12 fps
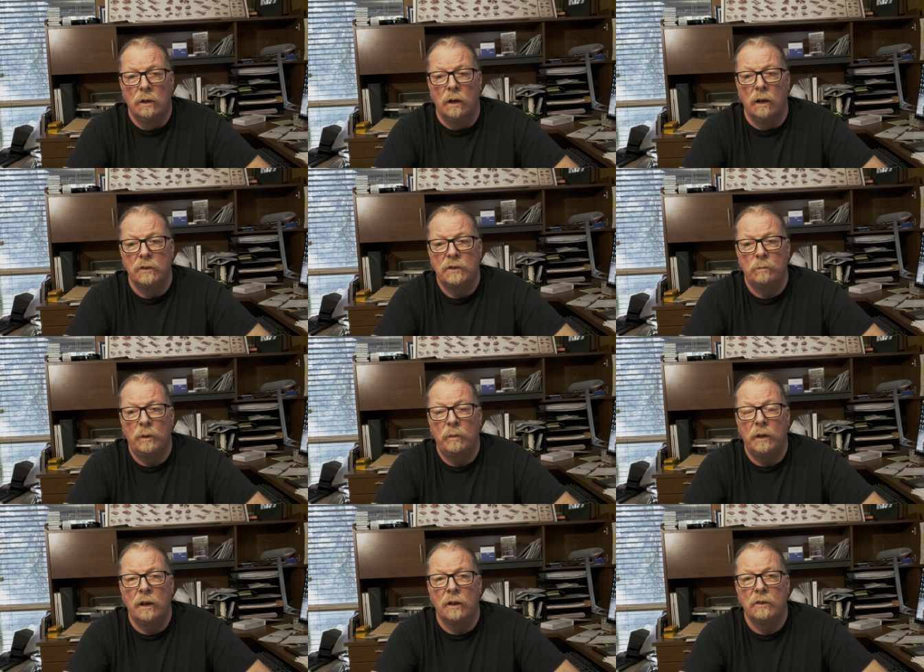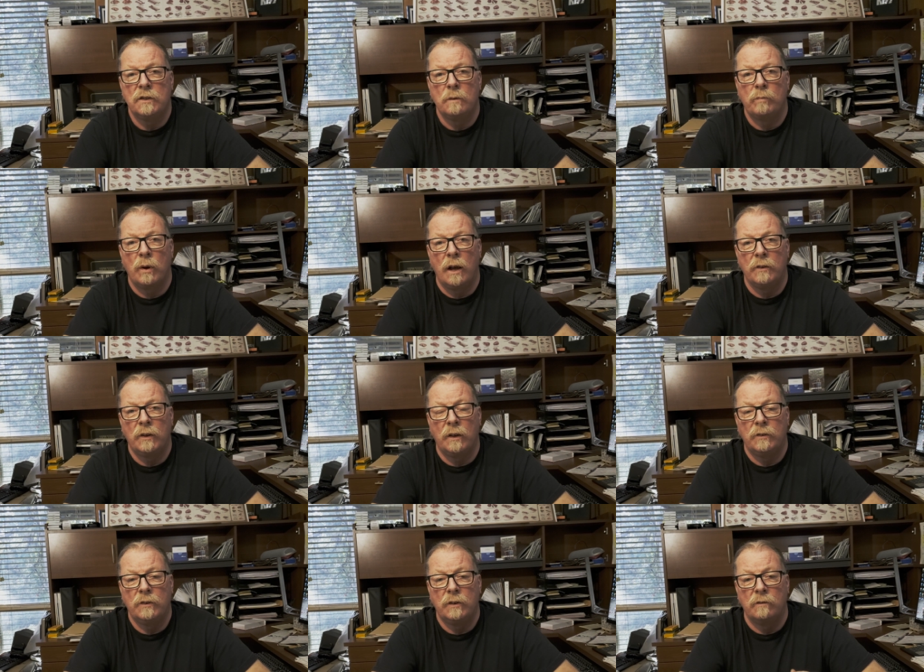uh, simply because the
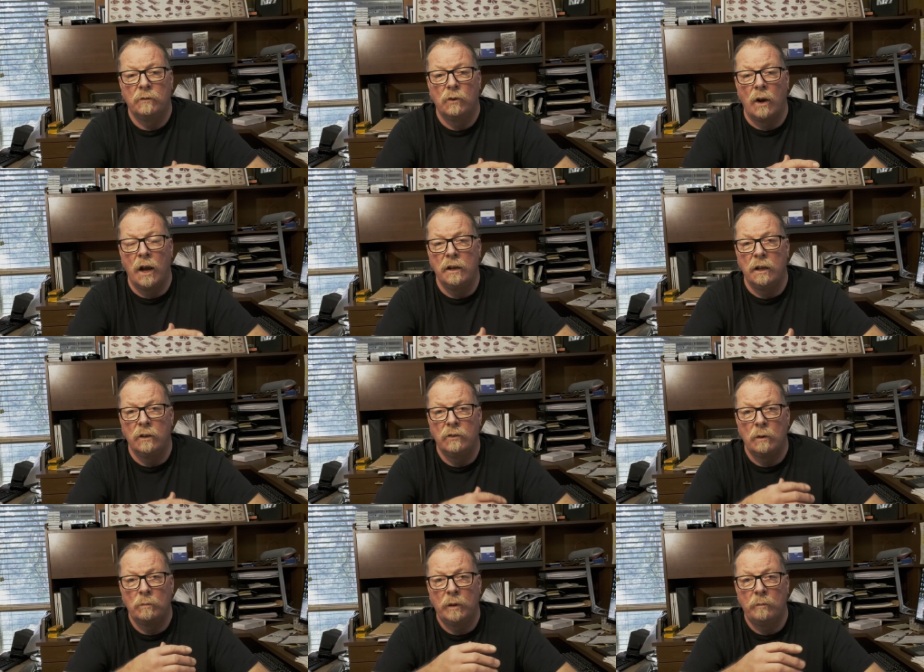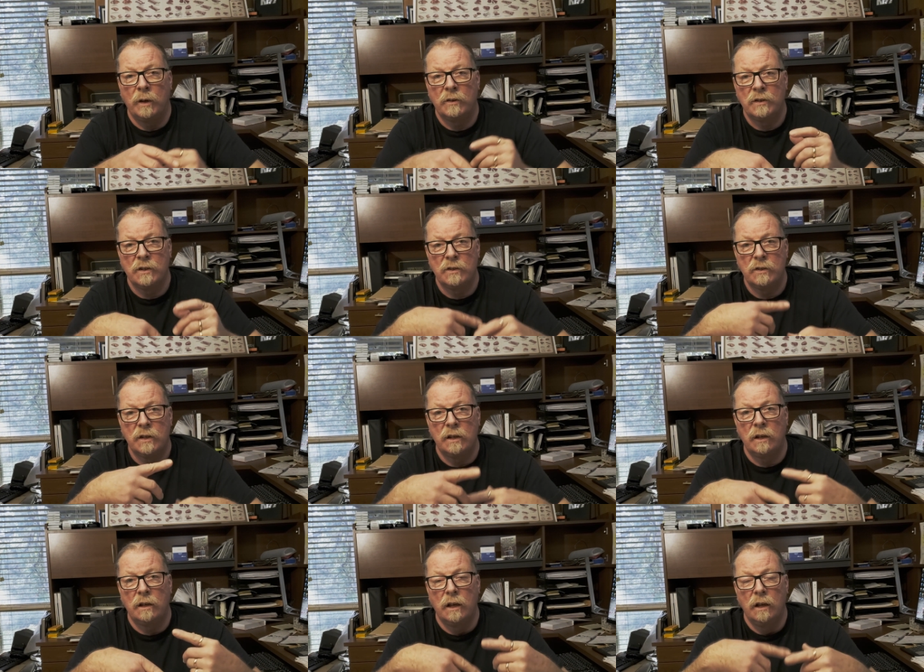process of grinding simply mixes
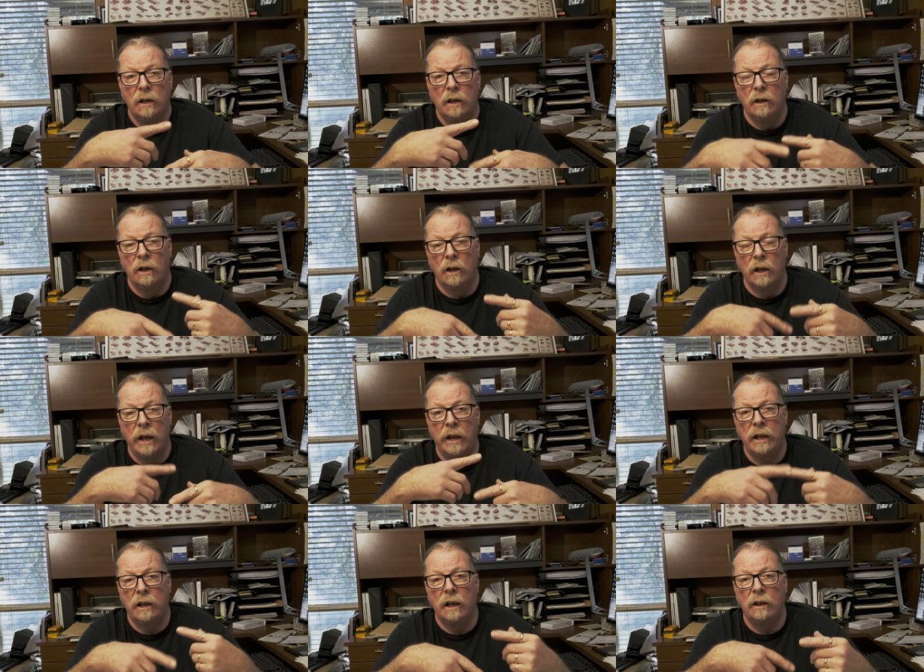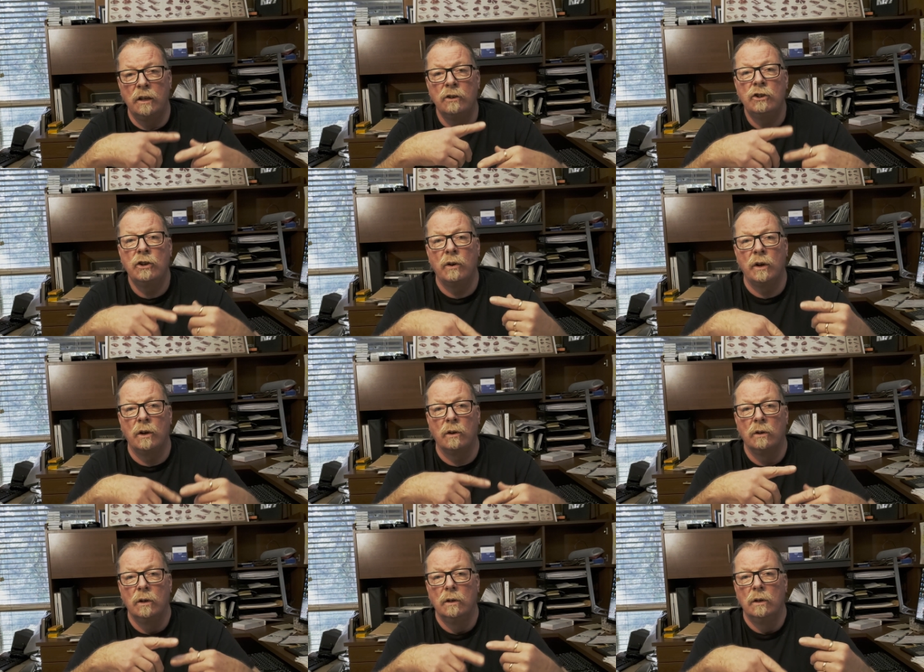the uh, any
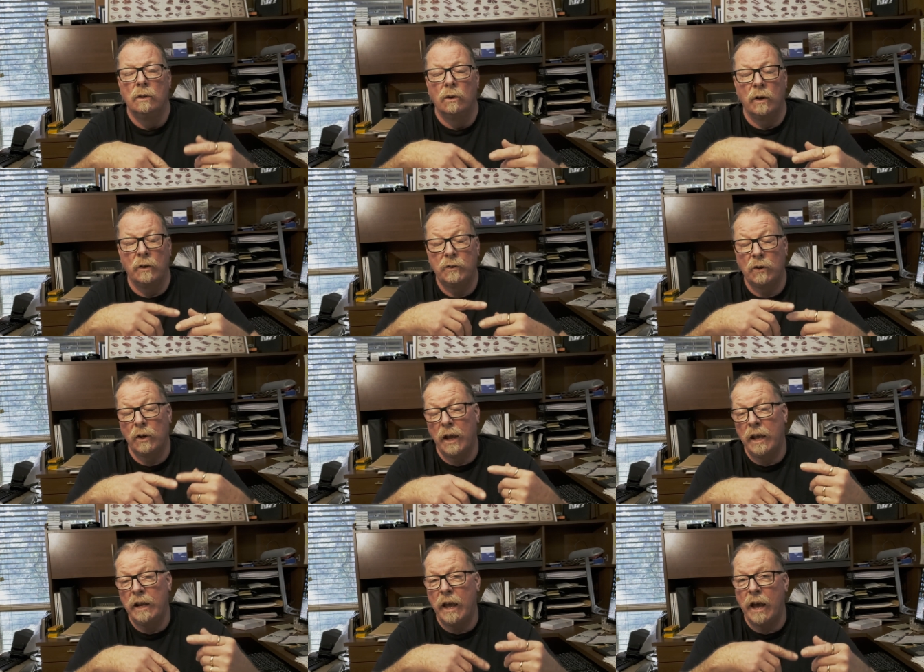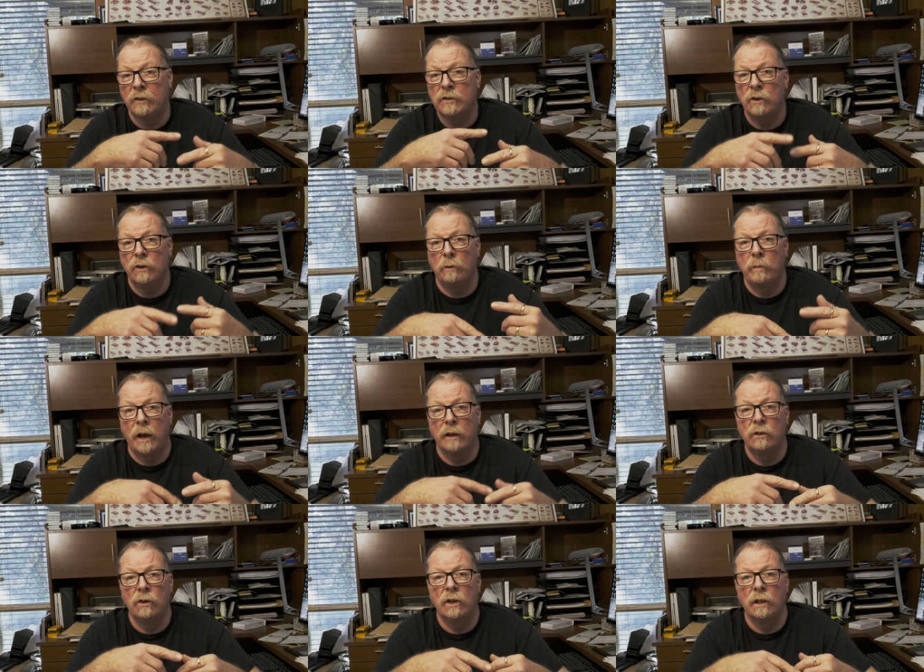interior or sorry, any exterior
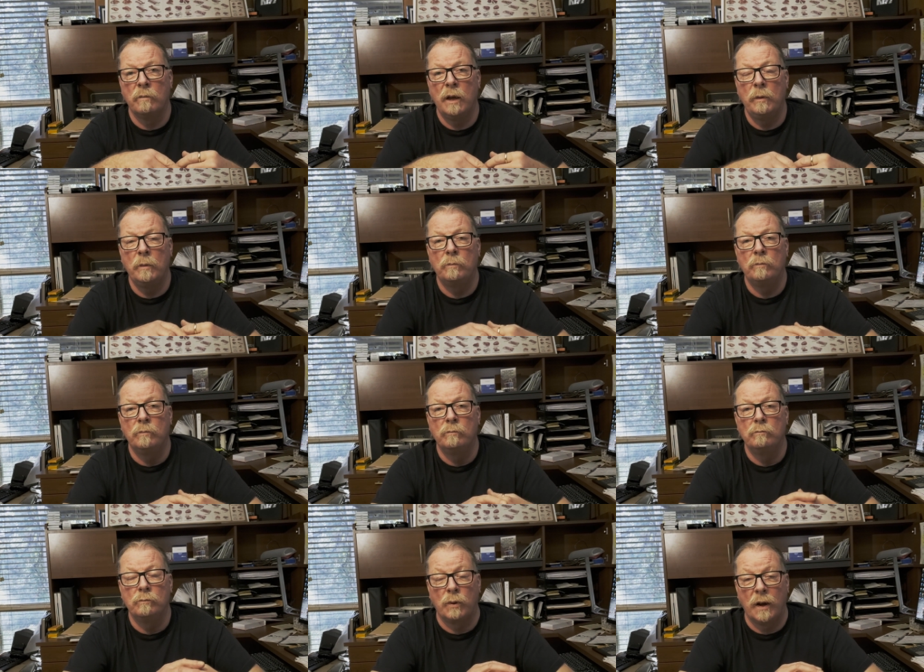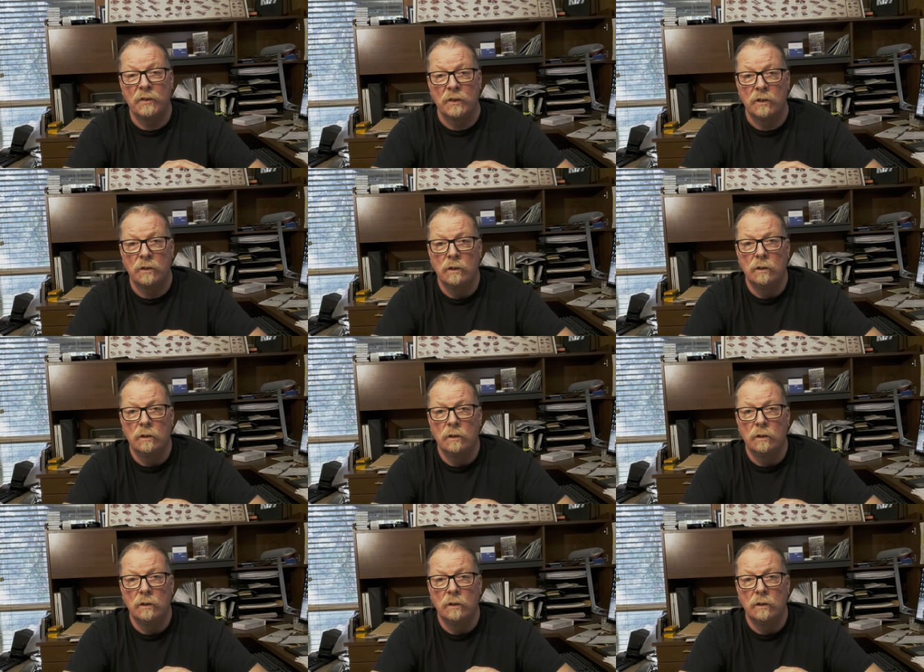bacteria that may be present.